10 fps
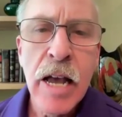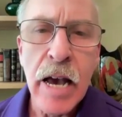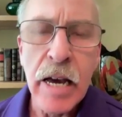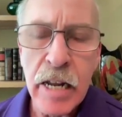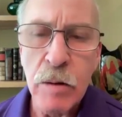
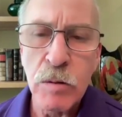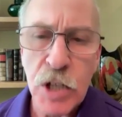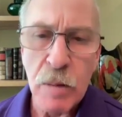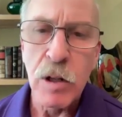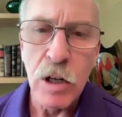And he was
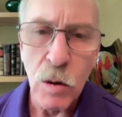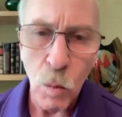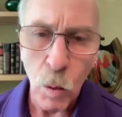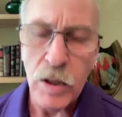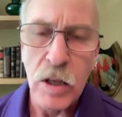able to
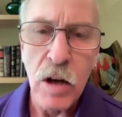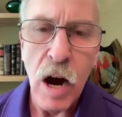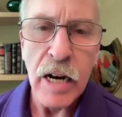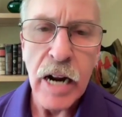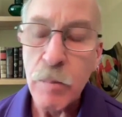work the
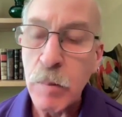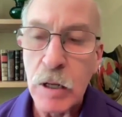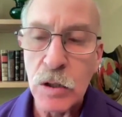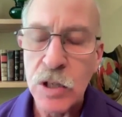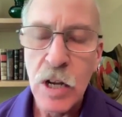knot out
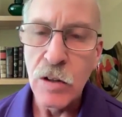because